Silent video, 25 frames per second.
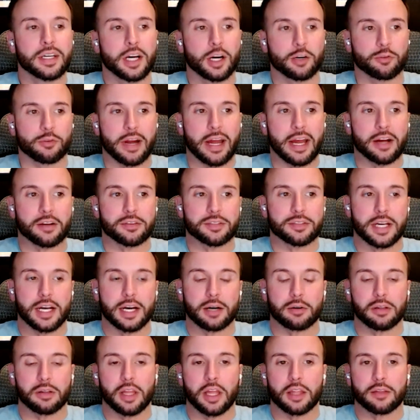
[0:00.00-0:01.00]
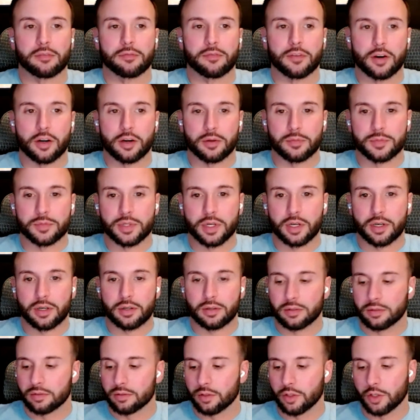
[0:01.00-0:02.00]
around how a lot of firms
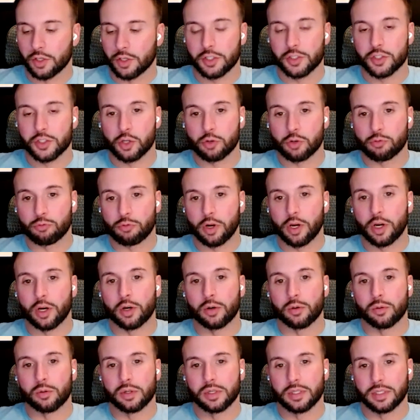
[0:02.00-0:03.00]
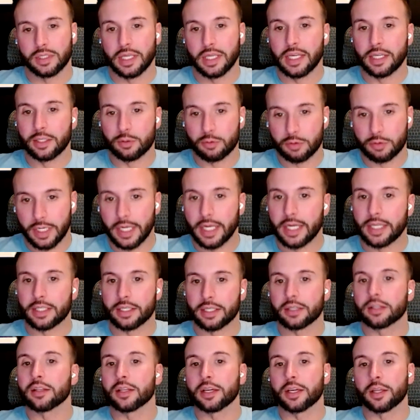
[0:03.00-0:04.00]
are looking to grow
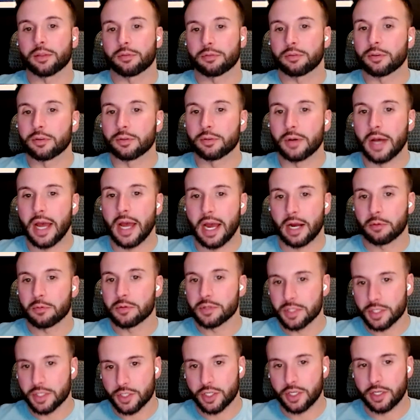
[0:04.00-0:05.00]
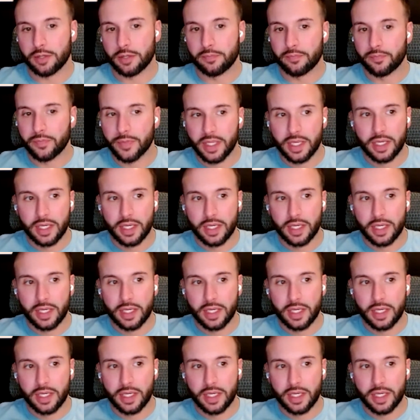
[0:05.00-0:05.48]
inorganically through acquisition.